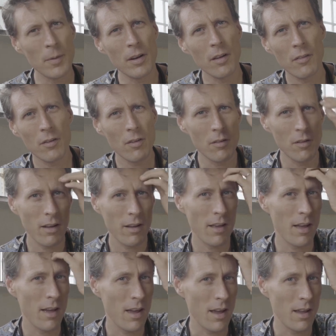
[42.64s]
and other
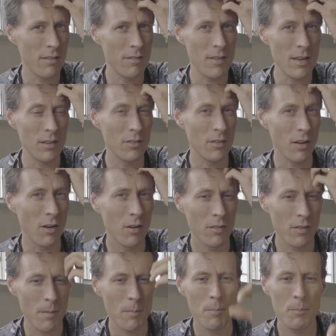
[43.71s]
things
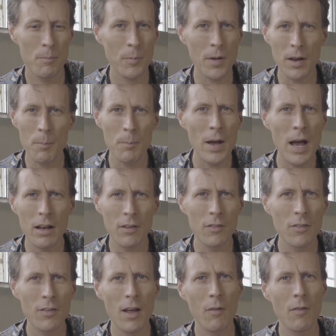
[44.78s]
that kind of
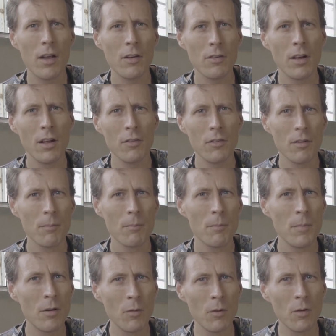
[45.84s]
balance out that child's
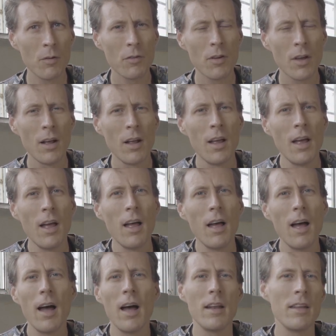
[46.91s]
minerals.
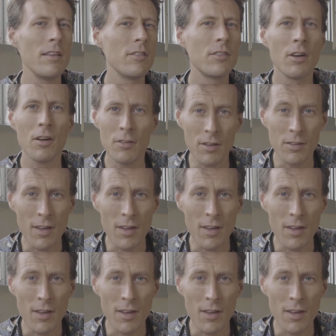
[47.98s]
And he's started